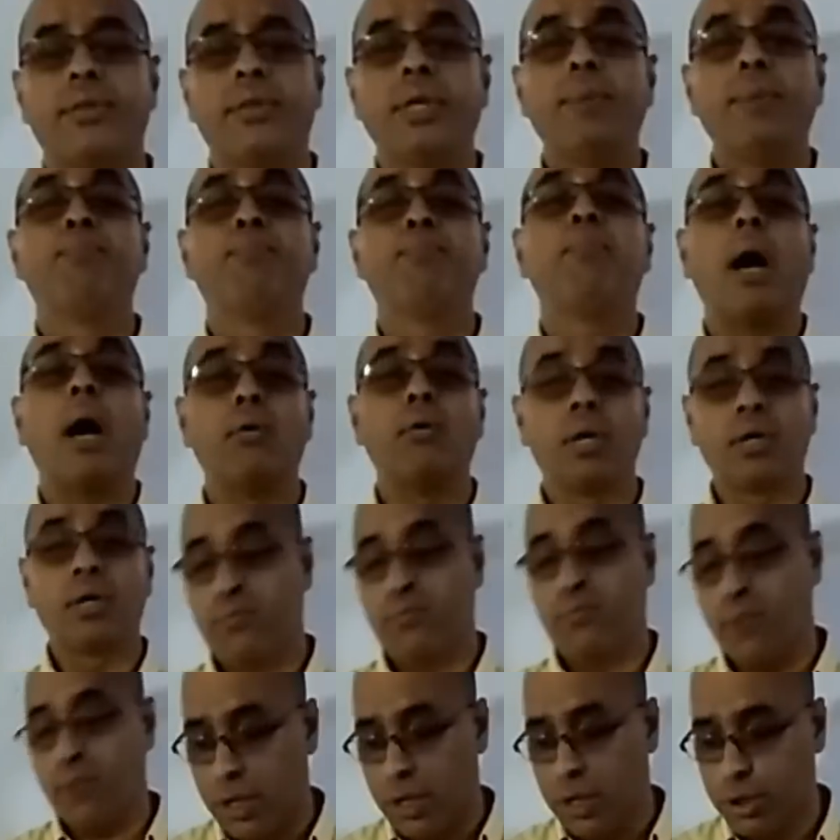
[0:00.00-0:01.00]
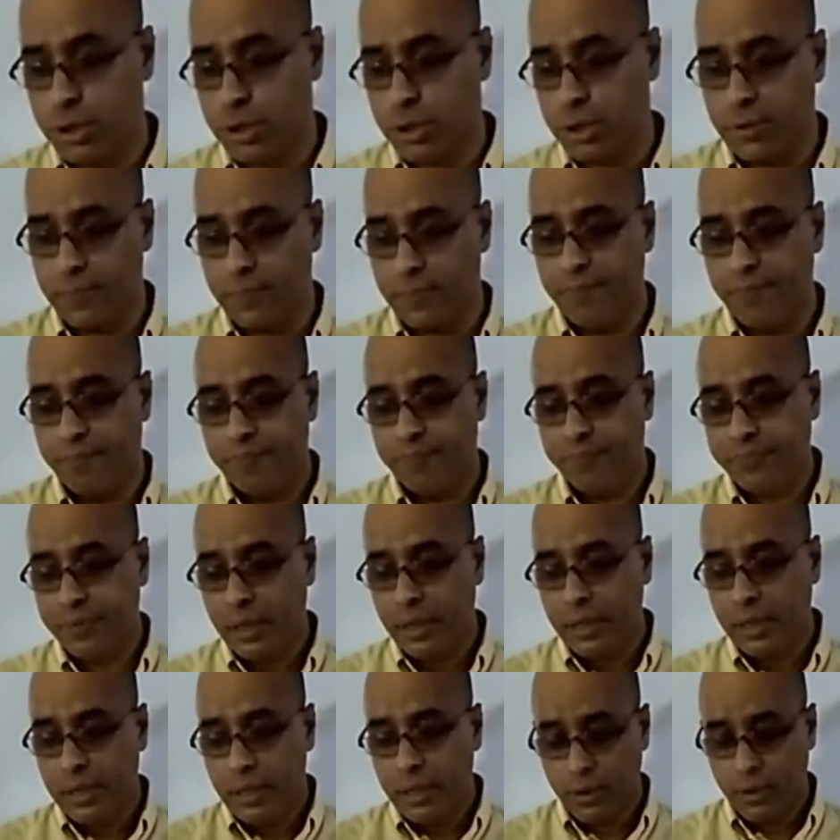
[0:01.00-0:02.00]
the power function,
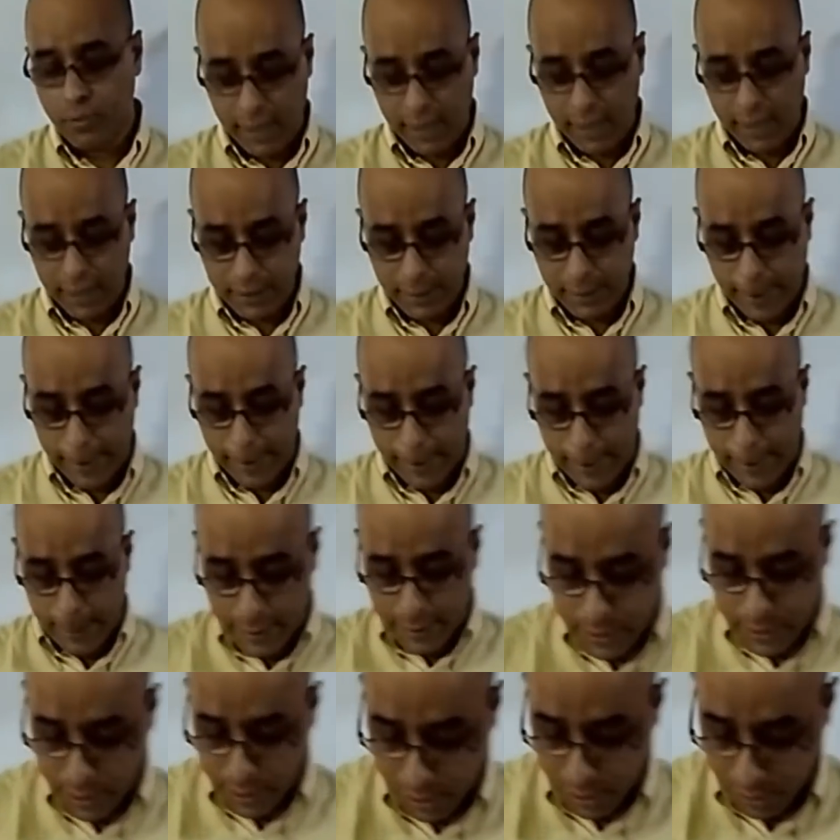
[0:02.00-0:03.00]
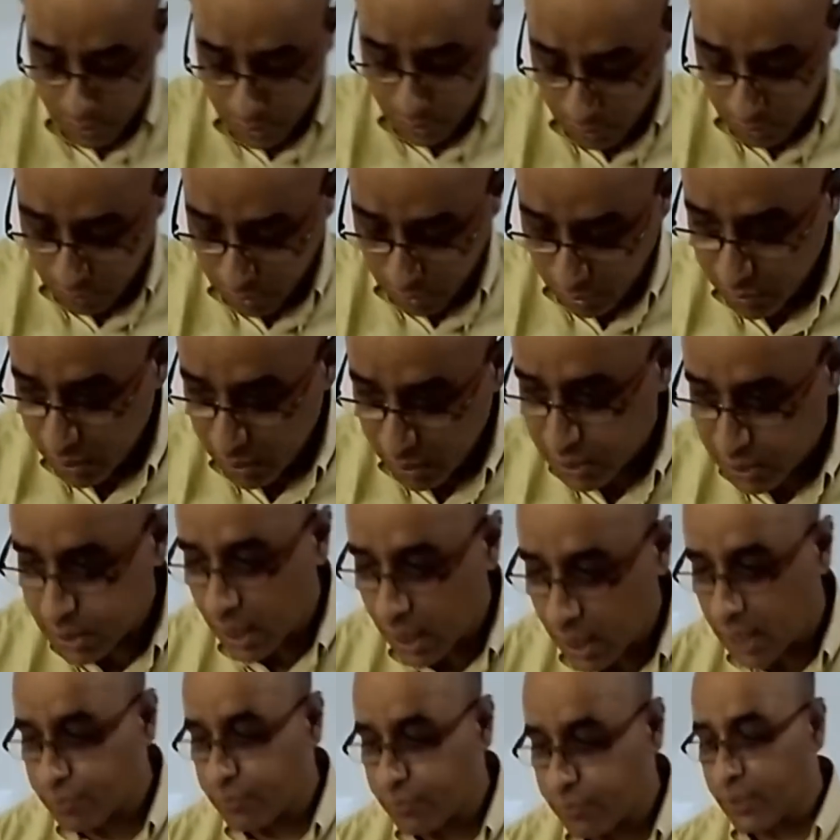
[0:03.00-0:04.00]
right? So we will
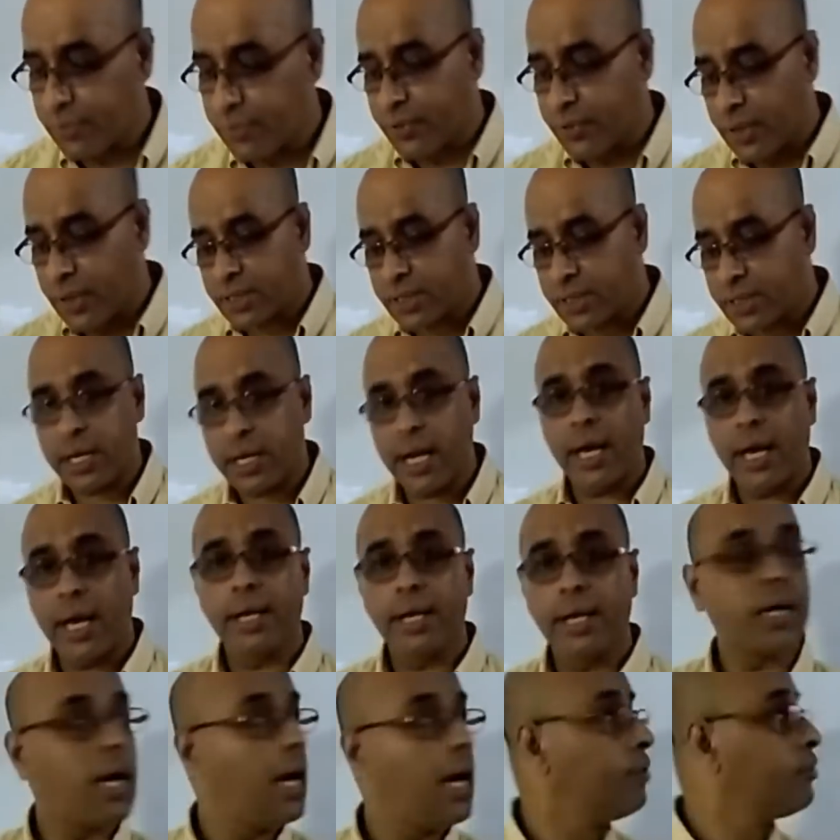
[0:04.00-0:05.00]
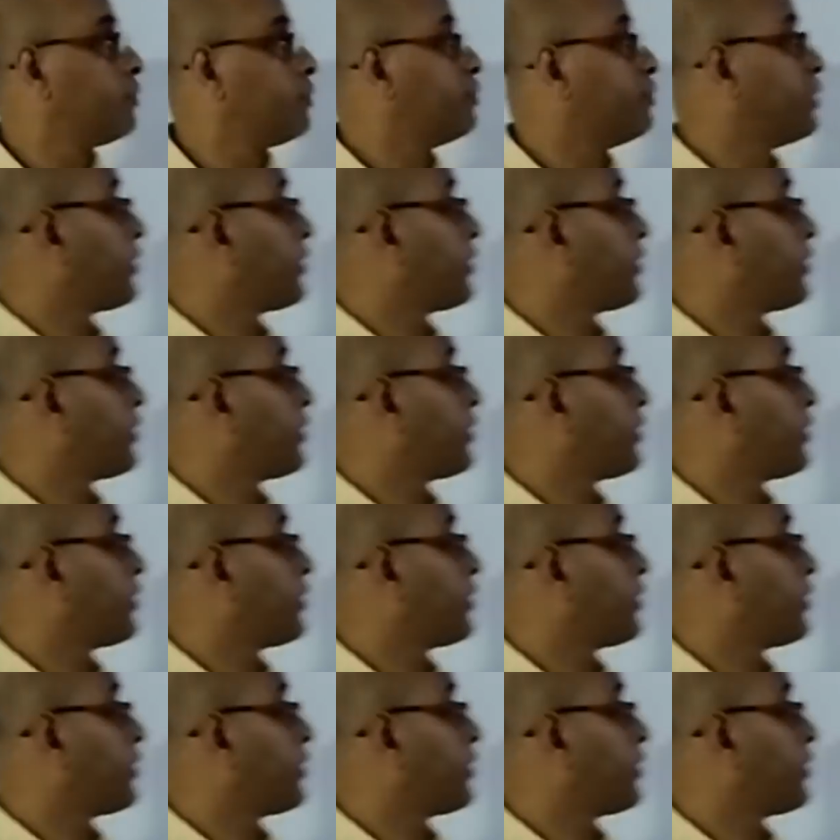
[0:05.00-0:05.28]
start with this, and I will be